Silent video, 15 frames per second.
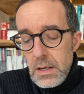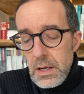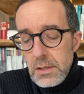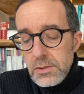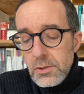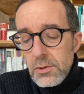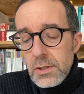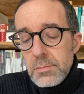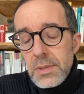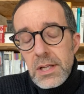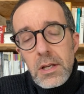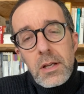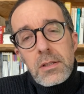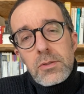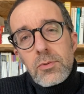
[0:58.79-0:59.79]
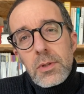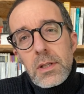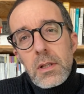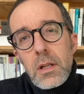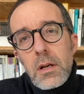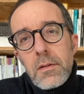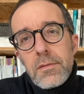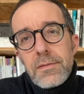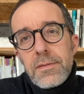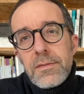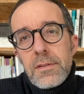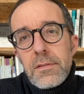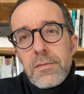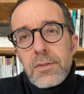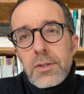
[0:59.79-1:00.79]
Also, and because we love
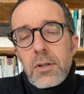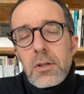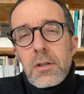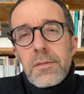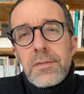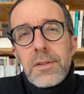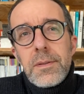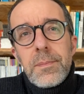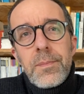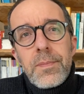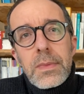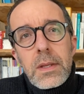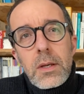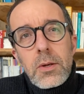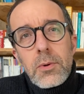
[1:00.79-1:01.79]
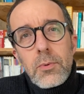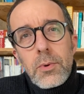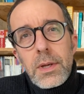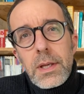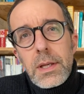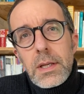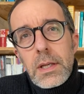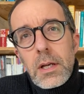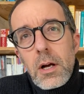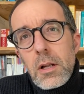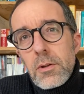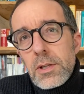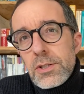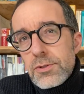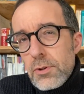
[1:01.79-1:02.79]
photography, we
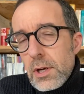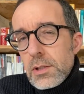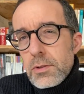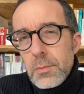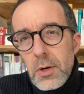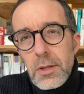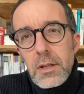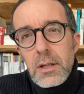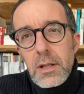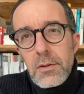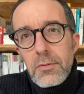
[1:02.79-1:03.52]
always try to model